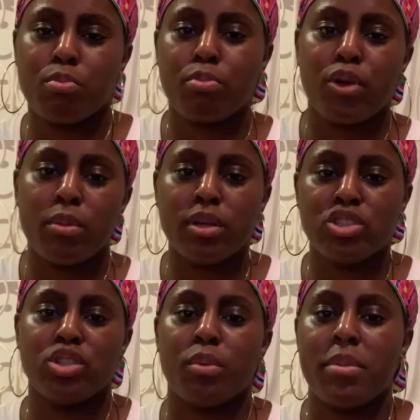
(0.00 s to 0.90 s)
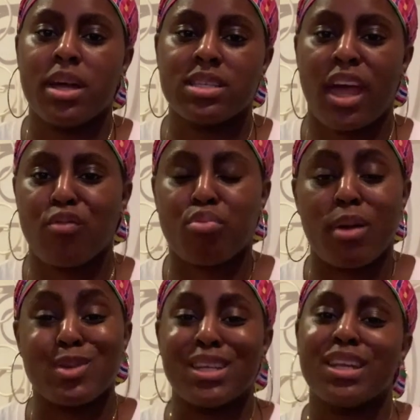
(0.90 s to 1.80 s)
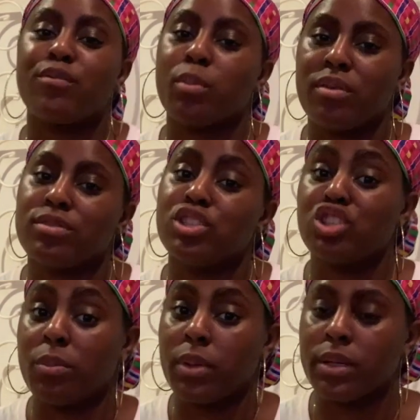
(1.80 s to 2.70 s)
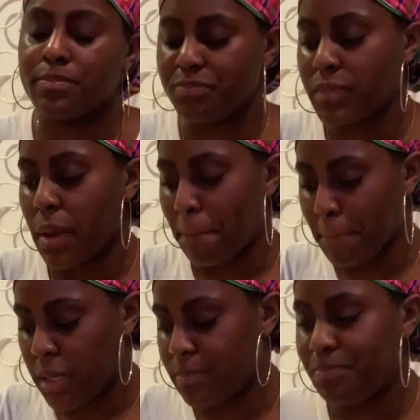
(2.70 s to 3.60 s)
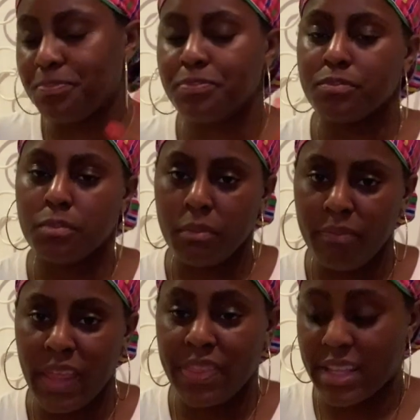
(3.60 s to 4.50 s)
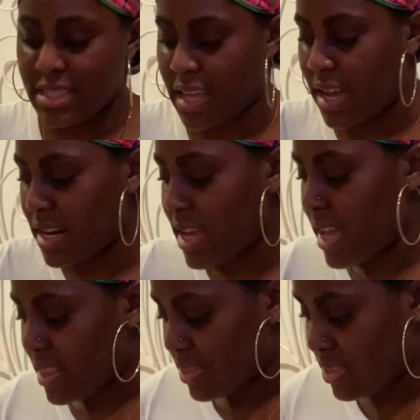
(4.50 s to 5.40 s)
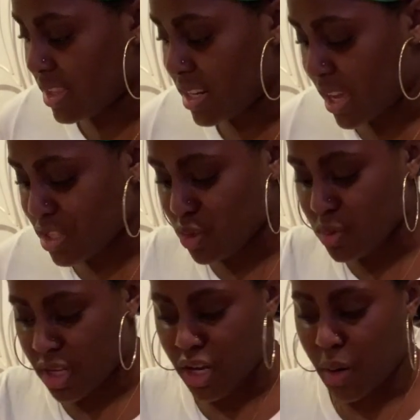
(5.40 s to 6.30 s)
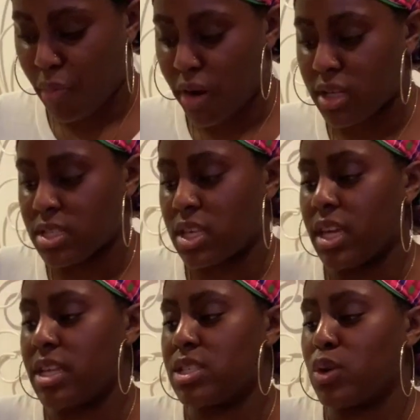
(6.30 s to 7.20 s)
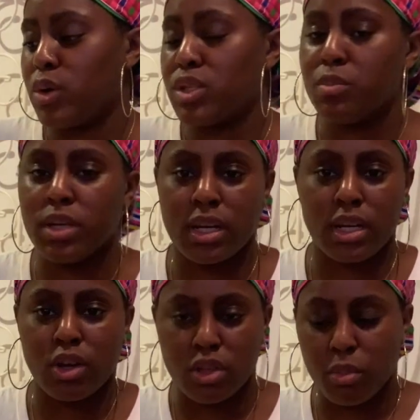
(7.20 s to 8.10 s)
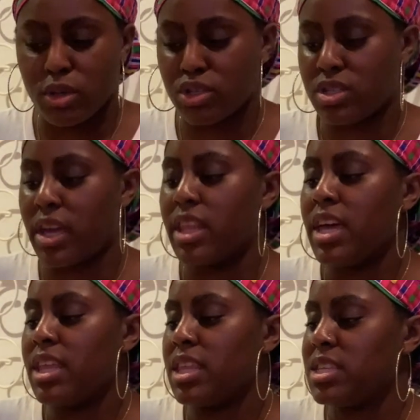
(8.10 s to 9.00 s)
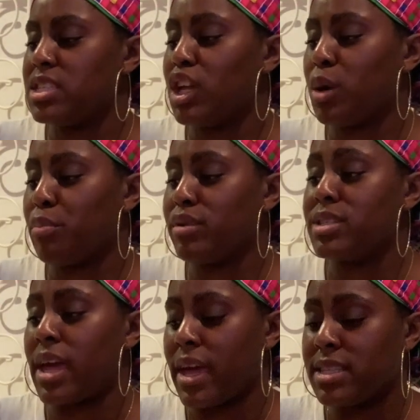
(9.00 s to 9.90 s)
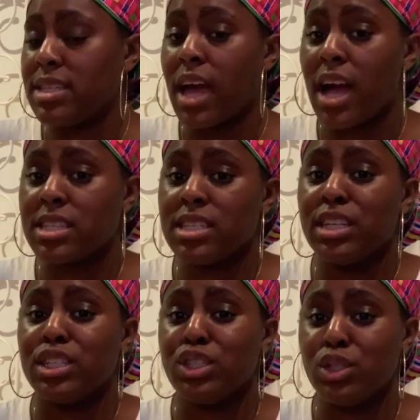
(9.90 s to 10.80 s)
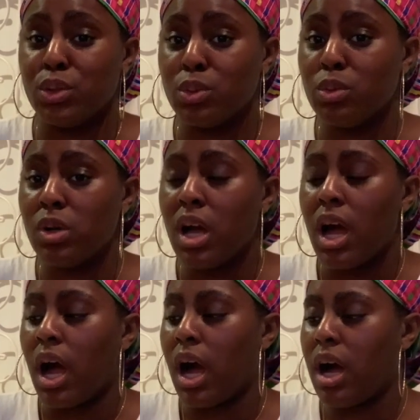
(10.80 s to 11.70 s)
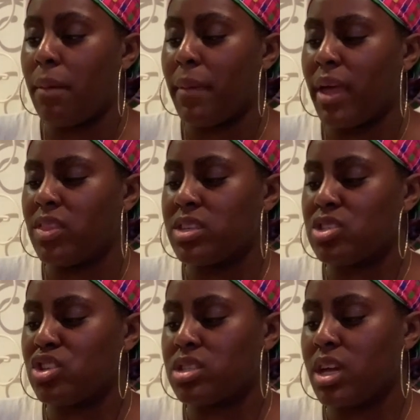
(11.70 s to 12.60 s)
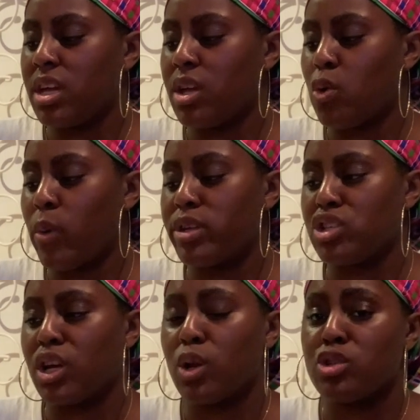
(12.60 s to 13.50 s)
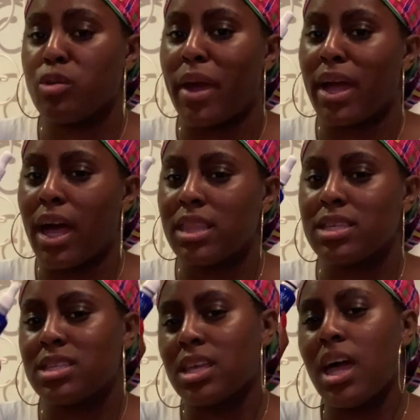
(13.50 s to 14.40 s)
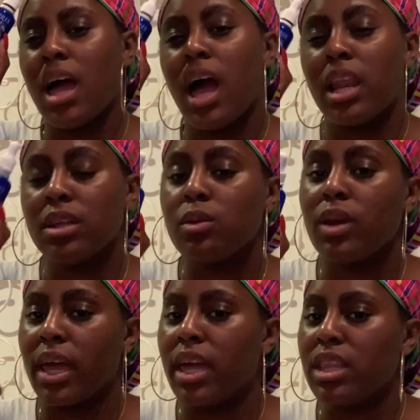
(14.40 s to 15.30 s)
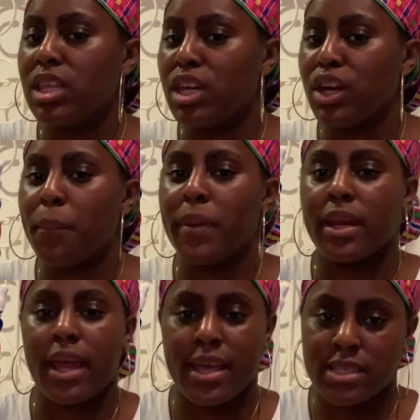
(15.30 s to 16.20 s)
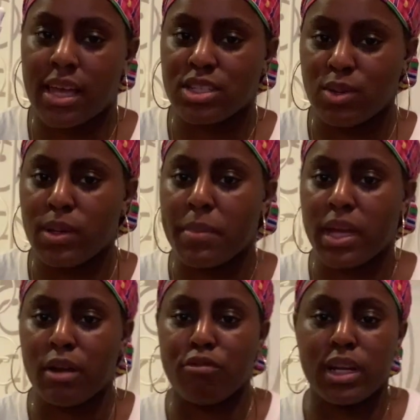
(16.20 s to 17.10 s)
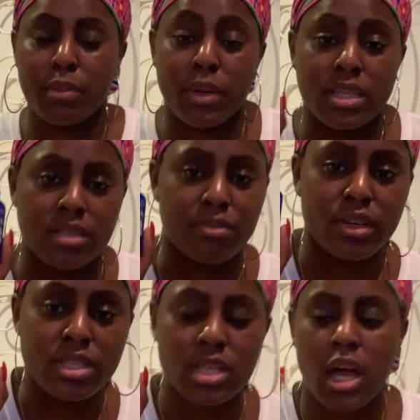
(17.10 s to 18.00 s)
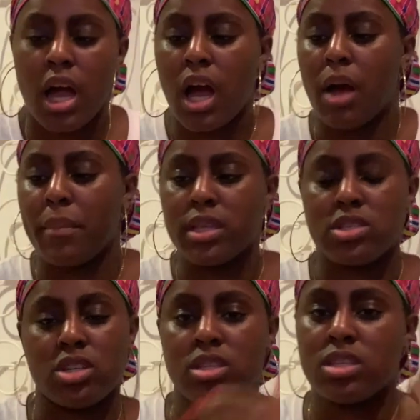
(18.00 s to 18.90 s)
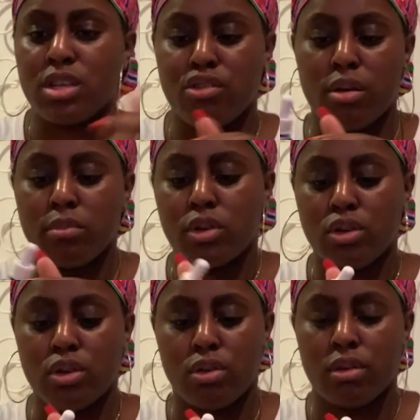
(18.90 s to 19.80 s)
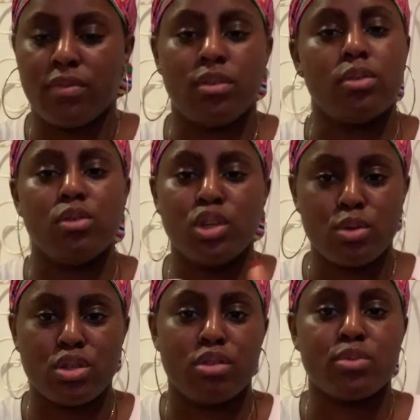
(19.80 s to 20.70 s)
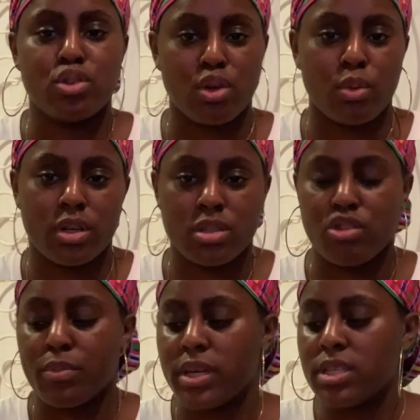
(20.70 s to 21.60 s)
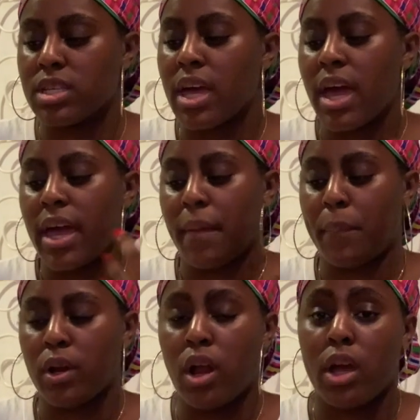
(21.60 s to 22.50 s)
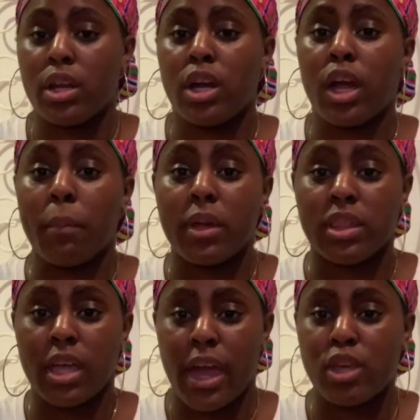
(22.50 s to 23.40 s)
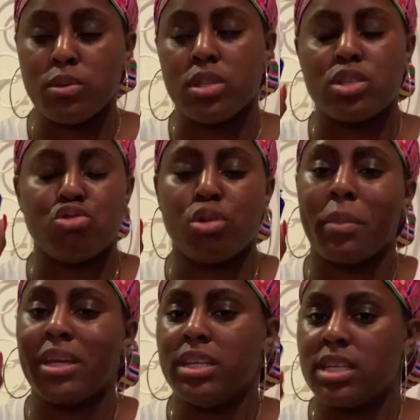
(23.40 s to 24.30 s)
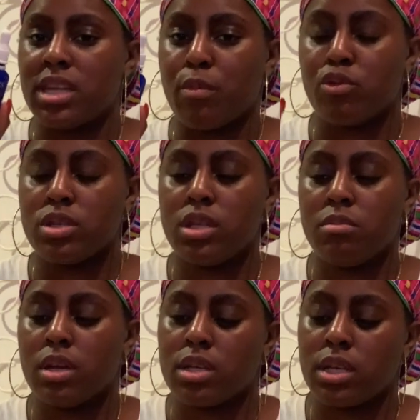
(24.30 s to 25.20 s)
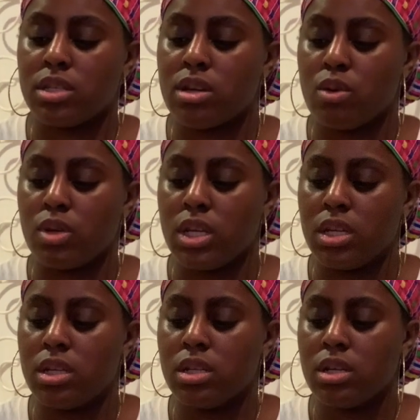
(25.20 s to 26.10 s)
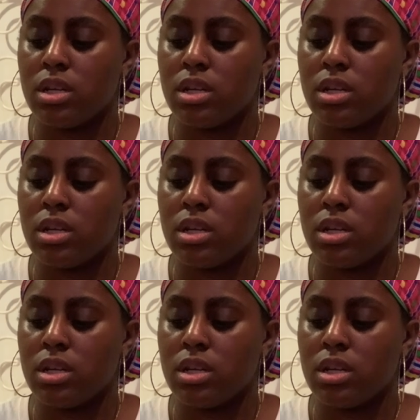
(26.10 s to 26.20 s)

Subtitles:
pretty much cheaper because I have Prime, so I didn't have to pay for the shipping. But that's that. The next two skincare products is going to be on the moisture side. This is the Caprice Antioxidant Dew. And this is just a quench and glow serum. I got this a little late in the year, but it has actually made a really big difference. It's just a serum. You know, if you use serums, you know what a serum is. And I put it on, but I use this during my daytime routine because I don't need,